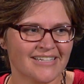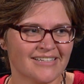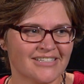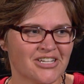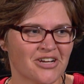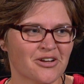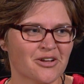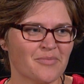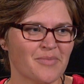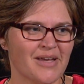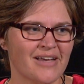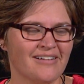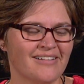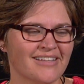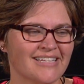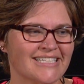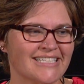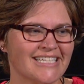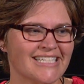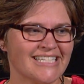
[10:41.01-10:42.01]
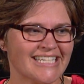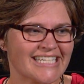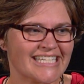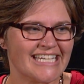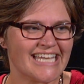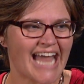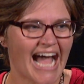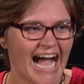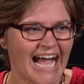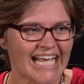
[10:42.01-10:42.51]
junk mail, is to just
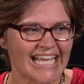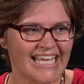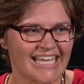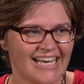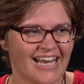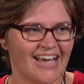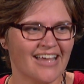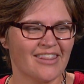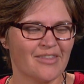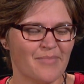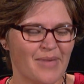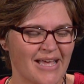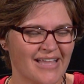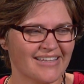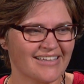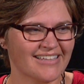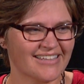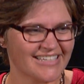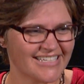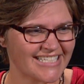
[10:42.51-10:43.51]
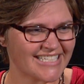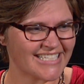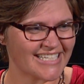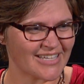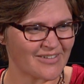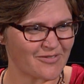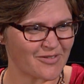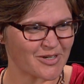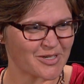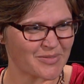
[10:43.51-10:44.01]
not get on the mailing lists in
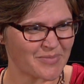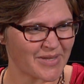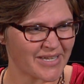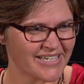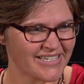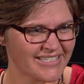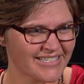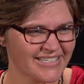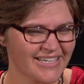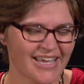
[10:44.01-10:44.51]
the first place.